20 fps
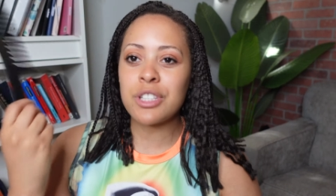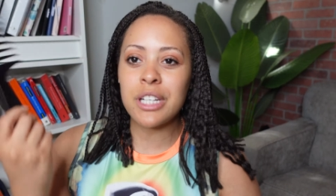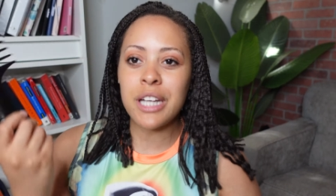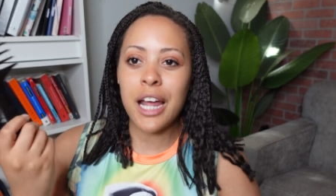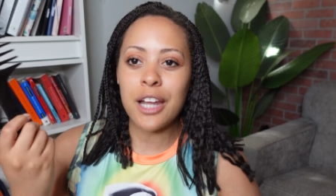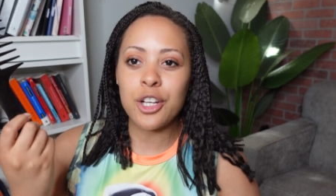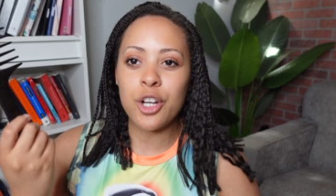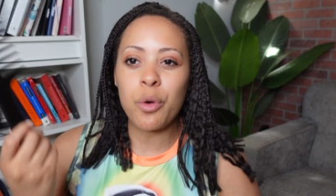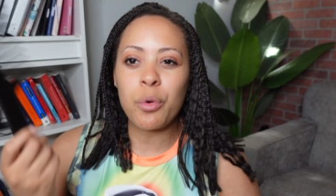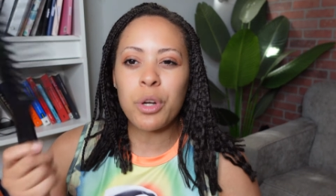to
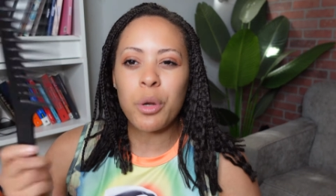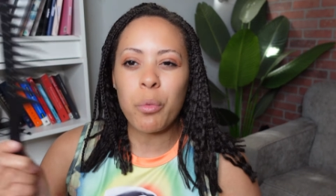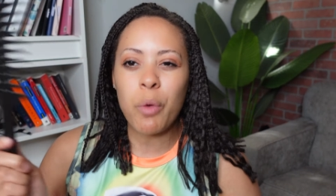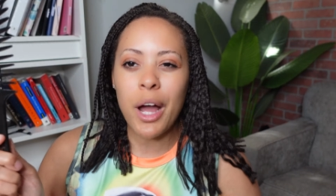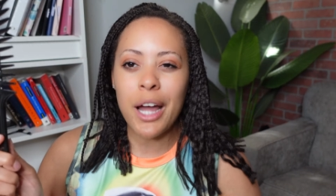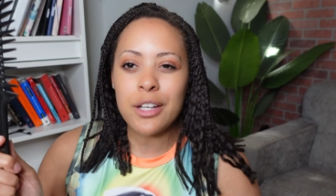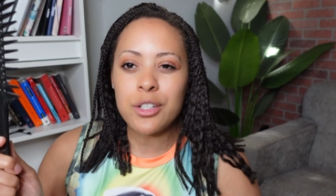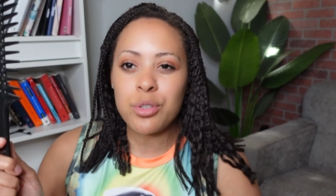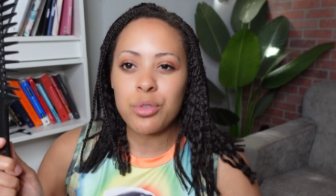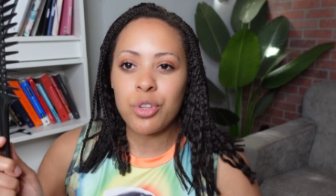not know what a
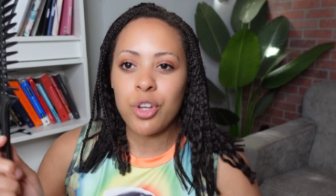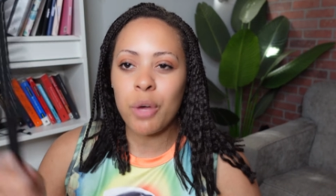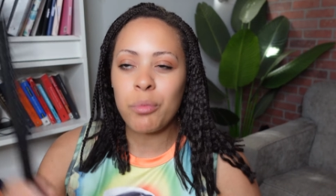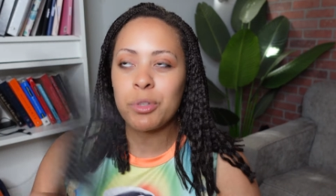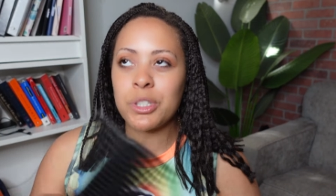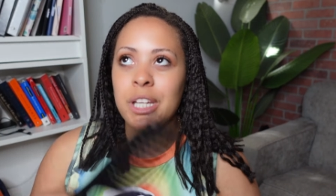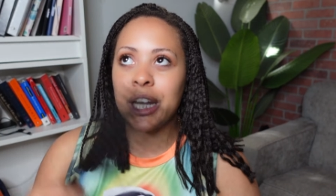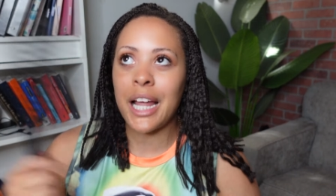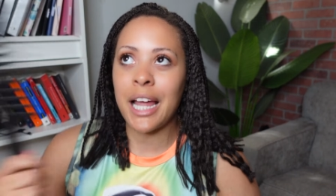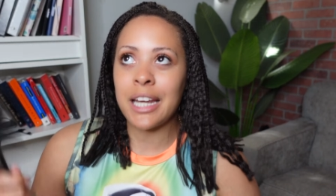wide tooth comb
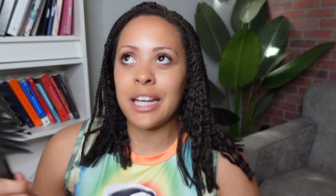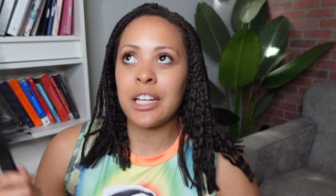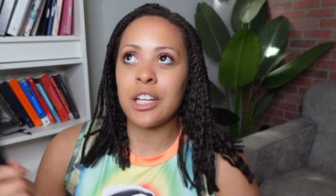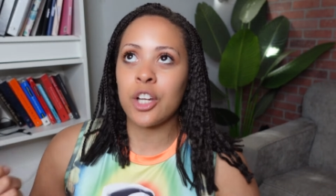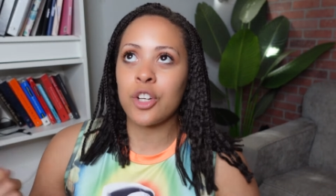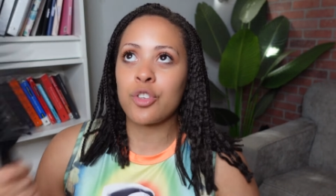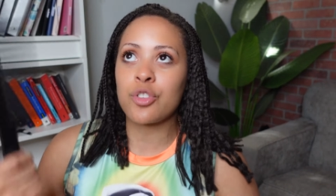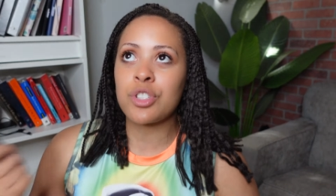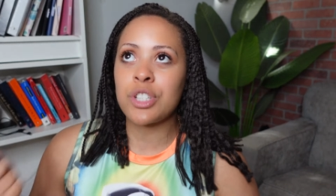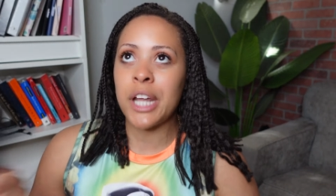was like. I didn't
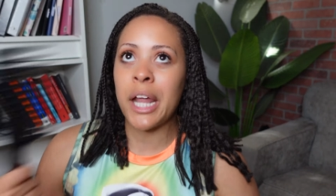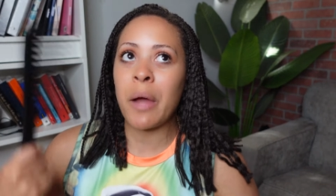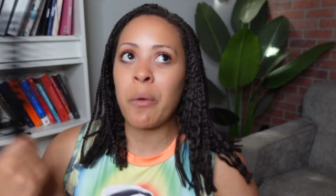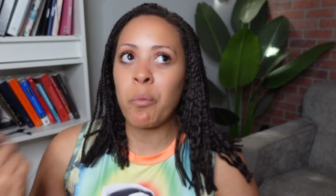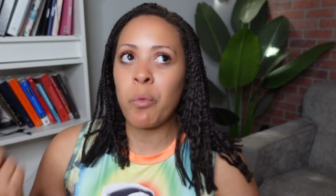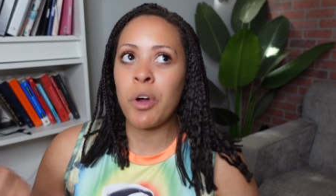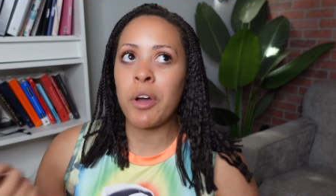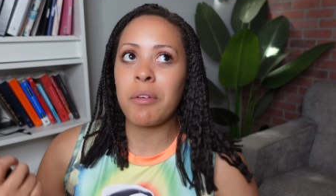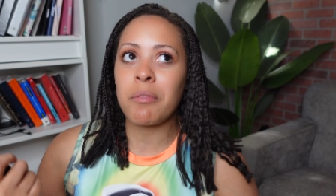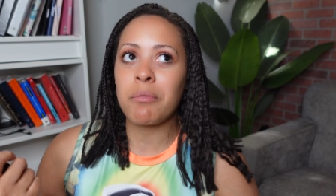
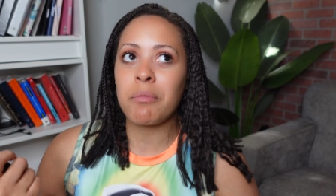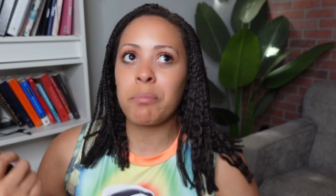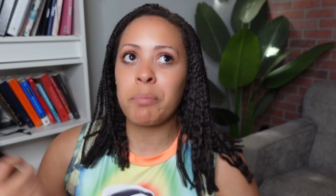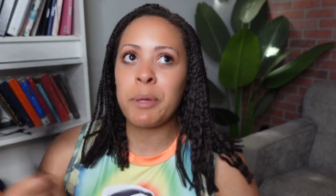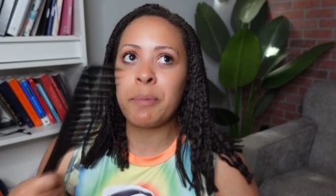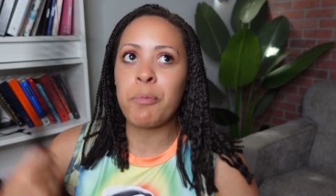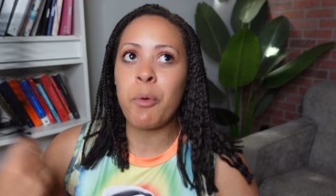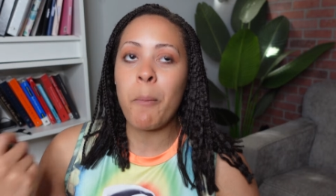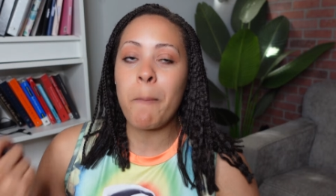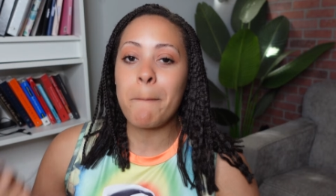understand what
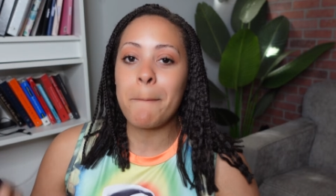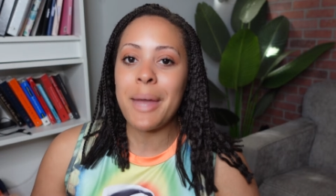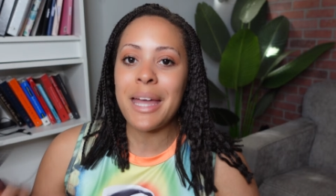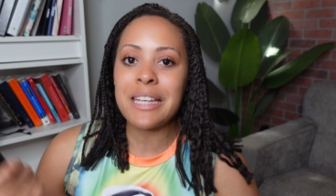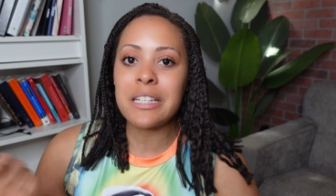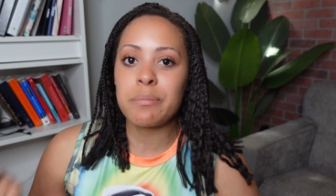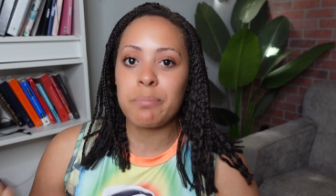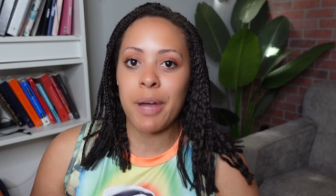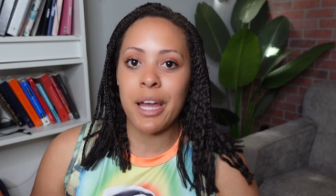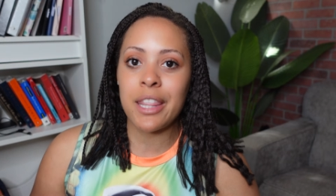people
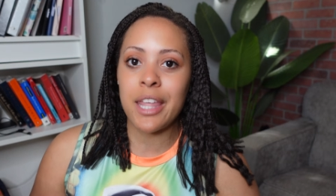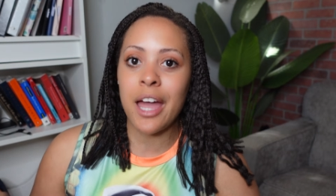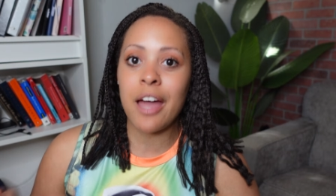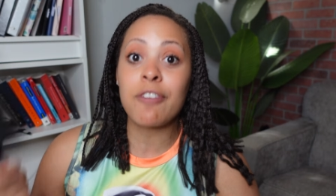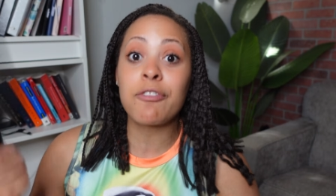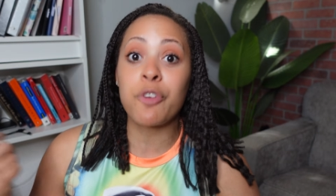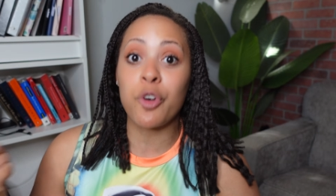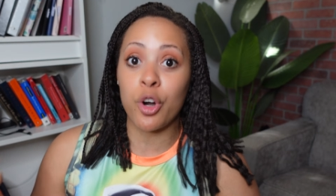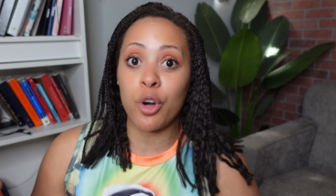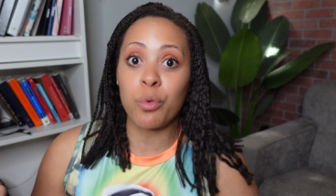meant by
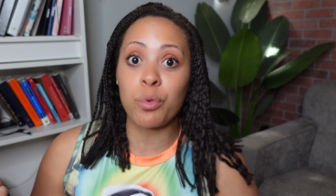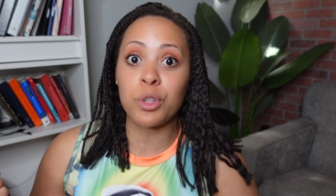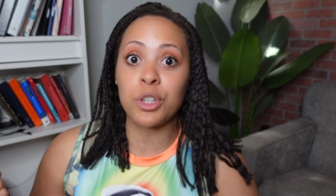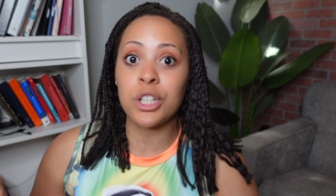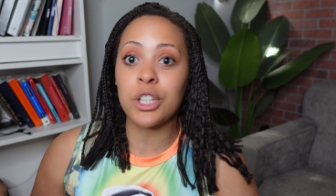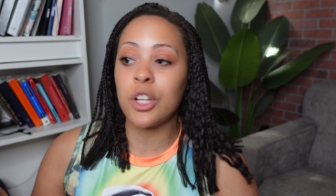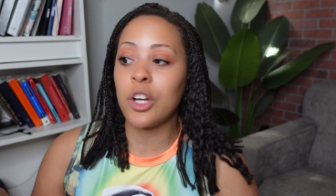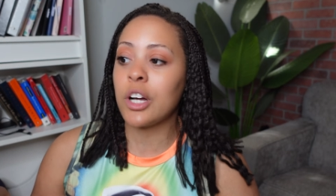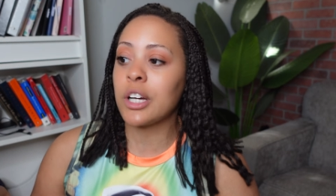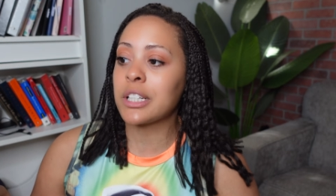that for a
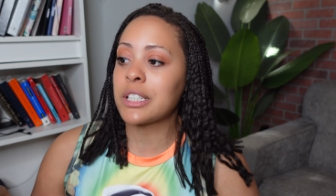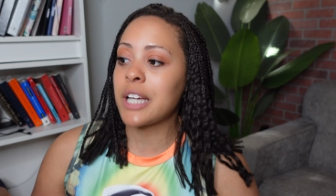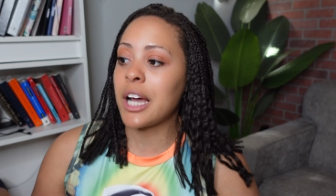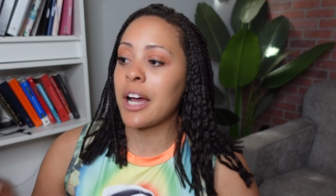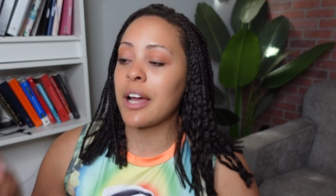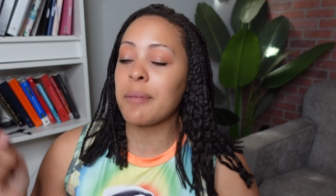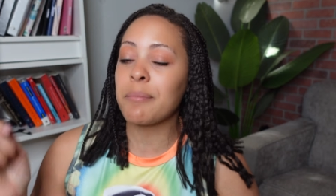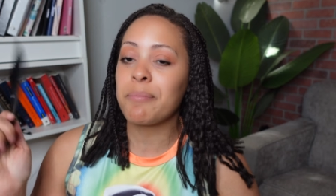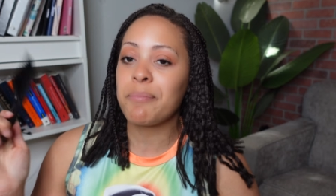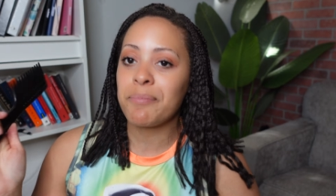really long
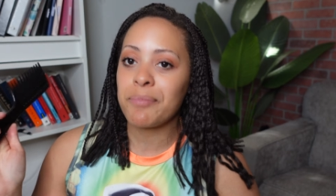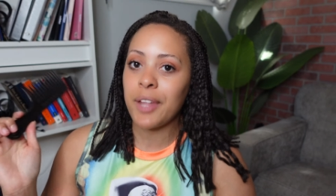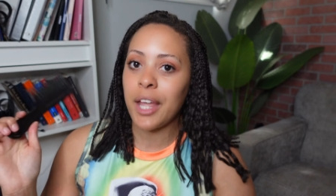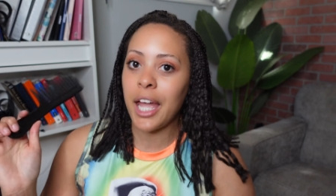time.